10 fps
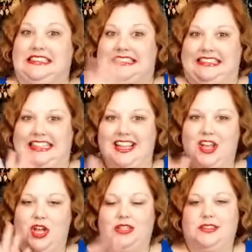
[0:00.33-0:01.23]

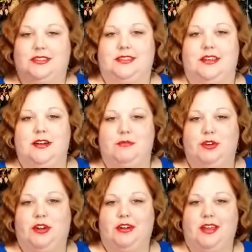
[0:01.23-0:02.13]

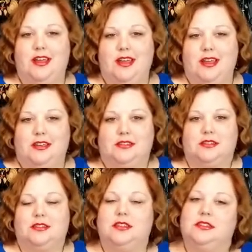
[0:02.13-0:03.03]

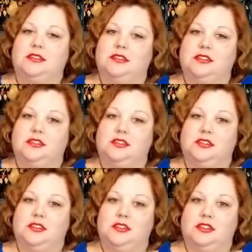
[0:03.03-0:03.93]

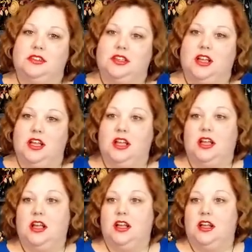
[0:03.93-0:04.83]

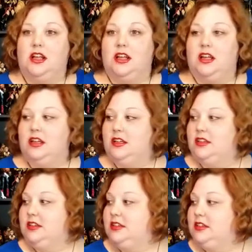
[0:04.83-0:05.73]

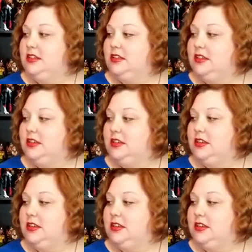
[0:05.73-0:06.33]
[no speech]